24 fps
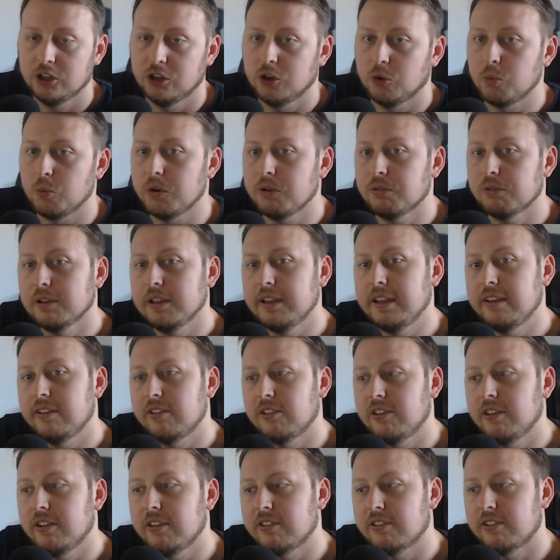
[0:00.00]
we
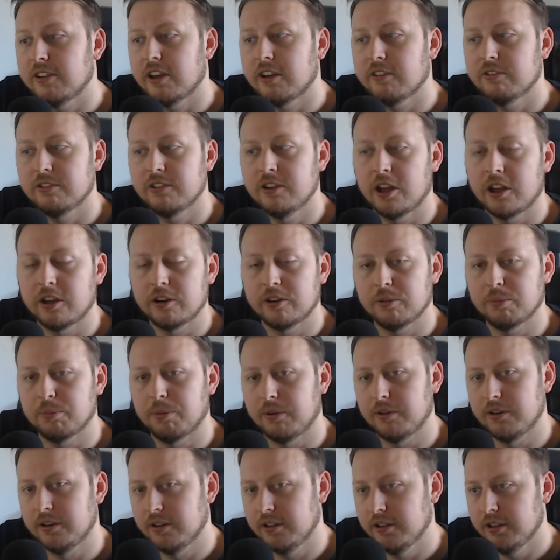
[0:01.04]
released the self not or
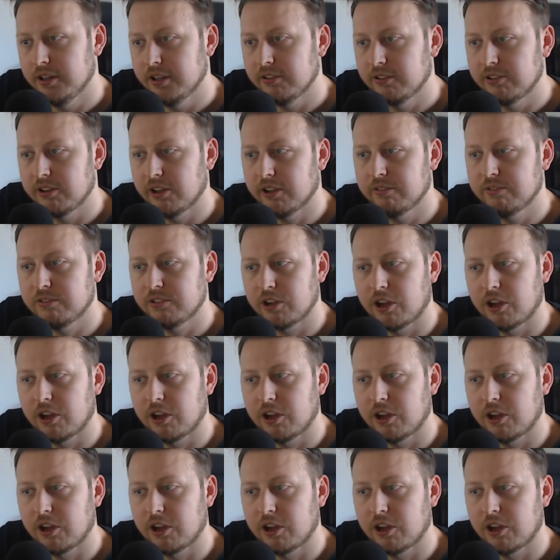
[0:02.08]
self